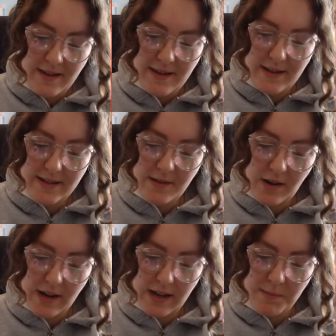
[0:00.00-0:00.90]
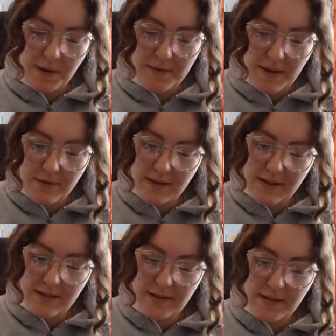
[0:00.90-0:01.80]
it's not like my favorite thing
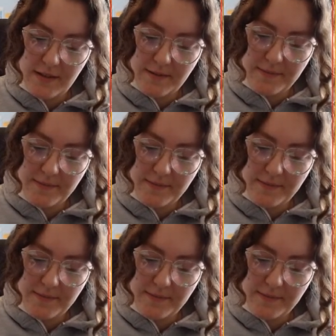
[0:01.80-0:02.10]
to do,